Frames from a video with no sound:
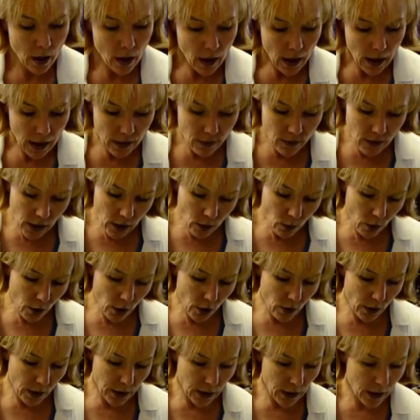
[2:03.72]
And then we're
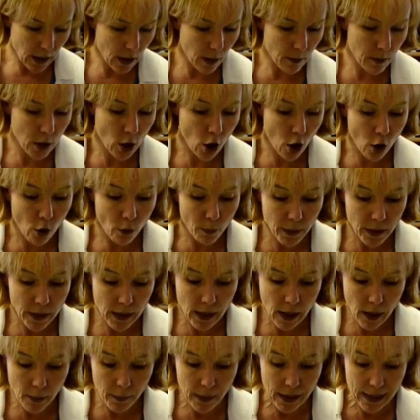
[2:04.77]
going to come and open it
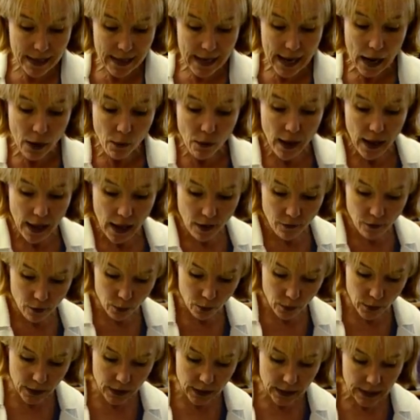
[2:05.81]
up, and now I have a
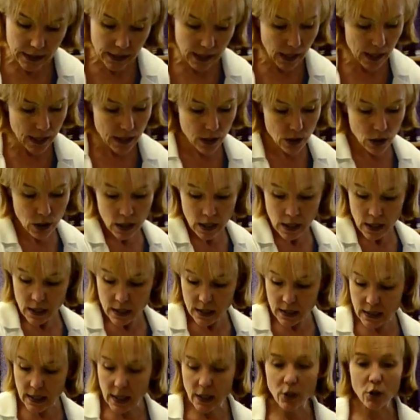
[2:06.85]
really nice
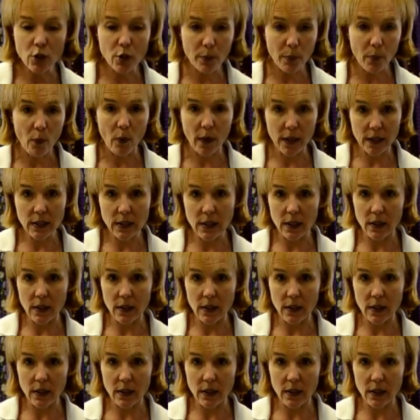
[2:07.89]
center point to